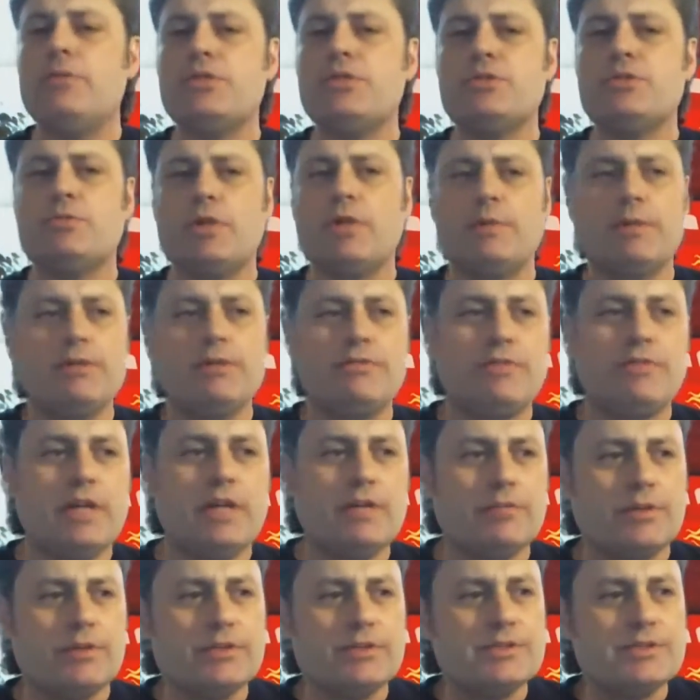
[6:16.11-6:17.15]
which is one of my
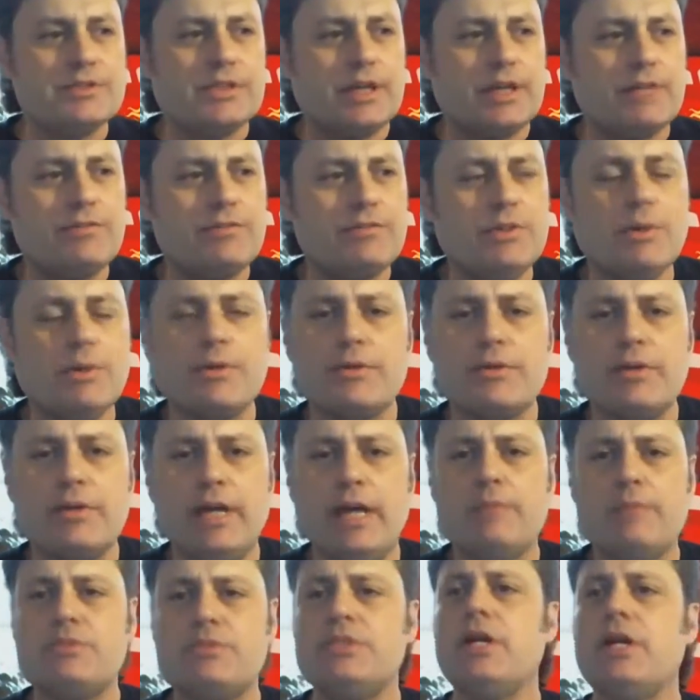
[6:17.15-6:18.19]
favorites, and a few other
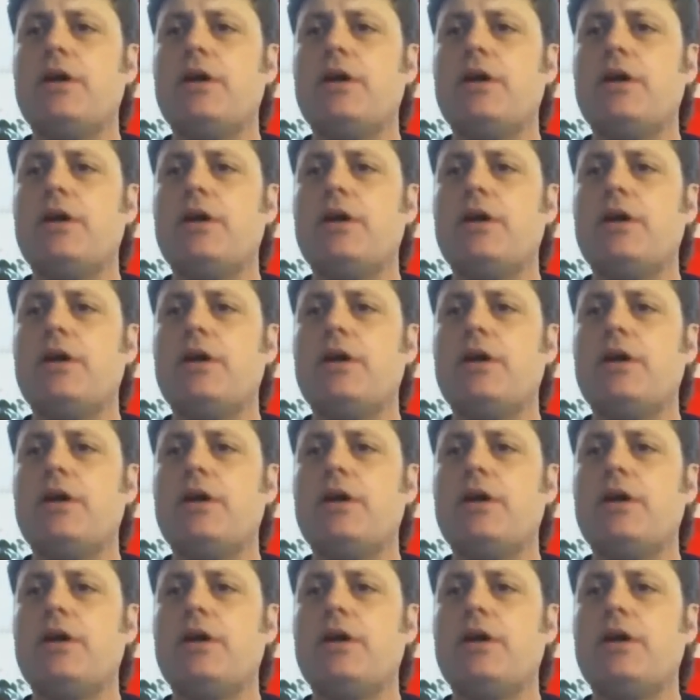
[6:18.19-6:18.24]
games.